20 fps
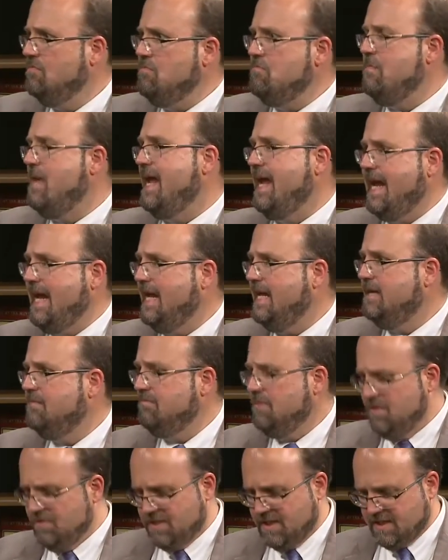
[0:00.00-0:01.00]
main
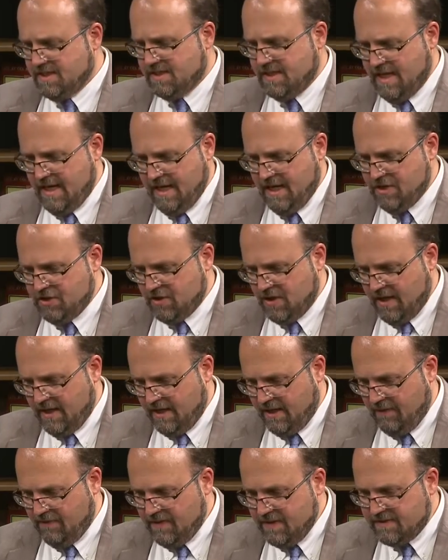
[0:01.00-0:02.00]
music stage.
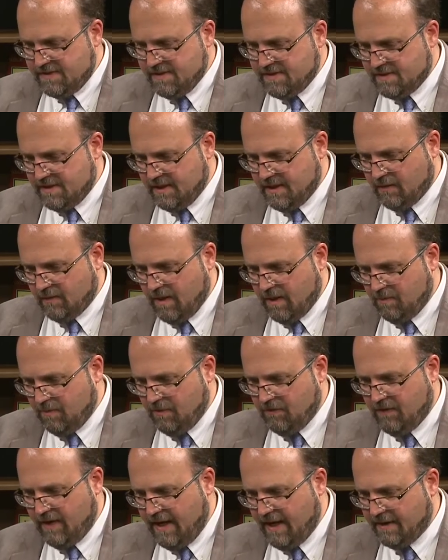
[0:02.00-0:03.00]
And this is an
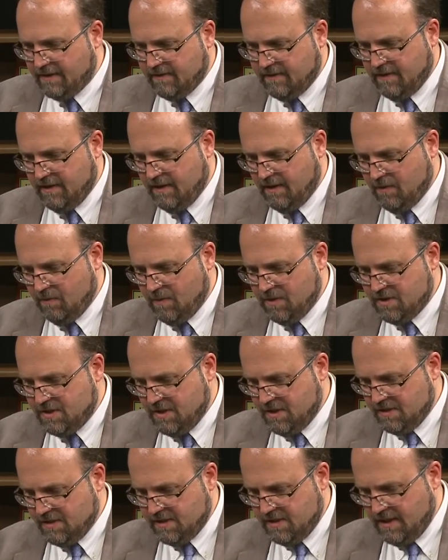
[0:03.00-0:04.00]
incredible fact, which
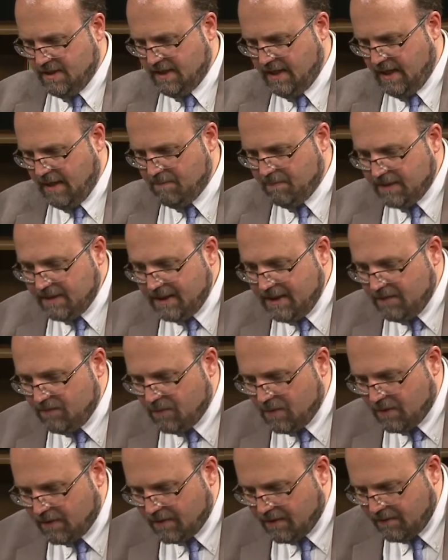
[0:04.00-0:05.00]
is that I believe
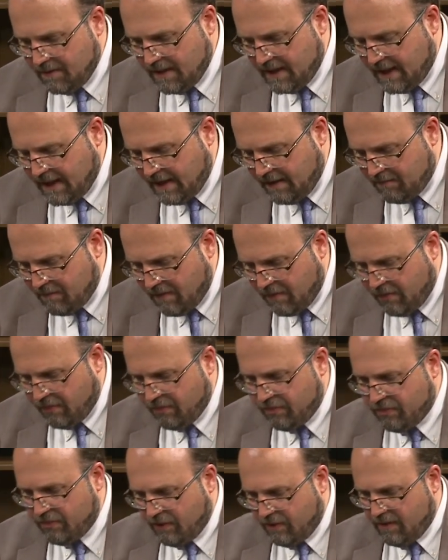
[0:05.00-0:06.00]
we are going to have
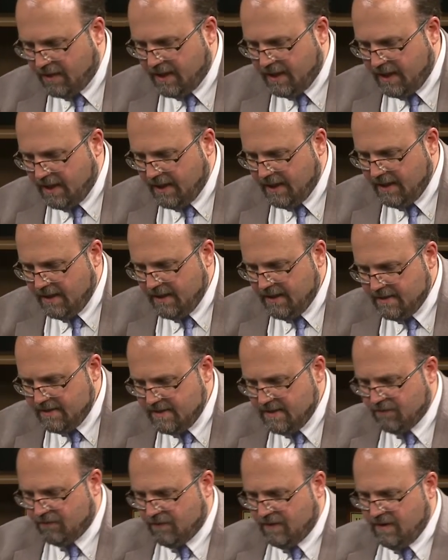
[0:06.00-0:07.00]
30
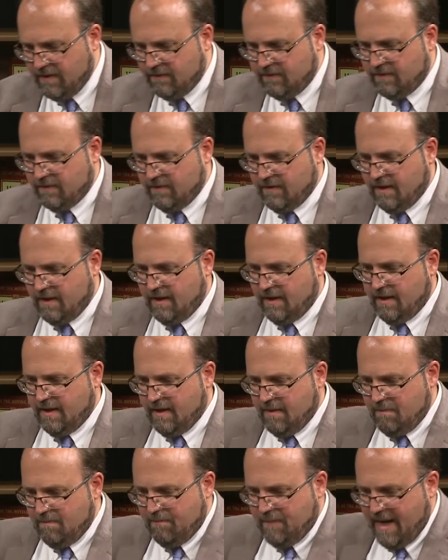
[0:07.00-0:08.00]
different
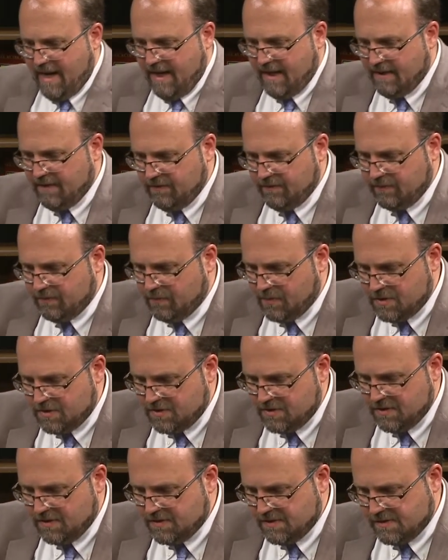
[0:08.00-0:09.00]
bands,
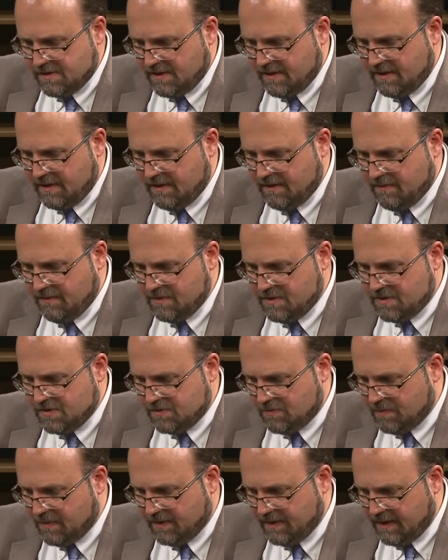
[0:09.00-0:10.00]
which is
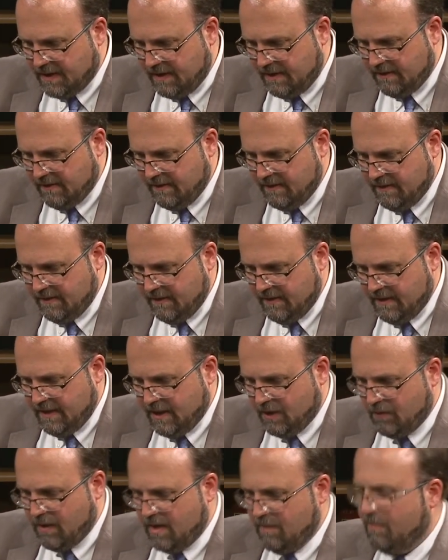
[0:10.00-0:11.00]
really
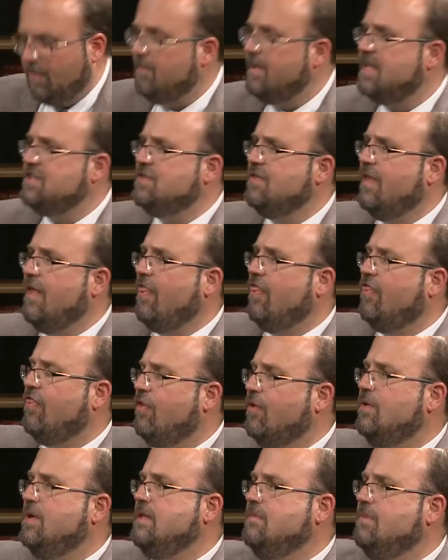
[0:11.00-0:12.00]
incredible. Imagine that,
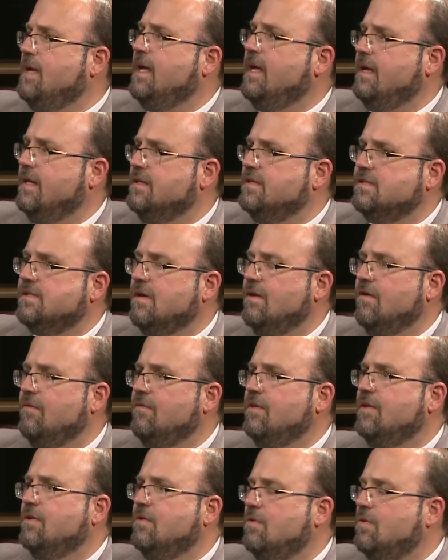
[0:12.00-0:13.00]
30 bands over the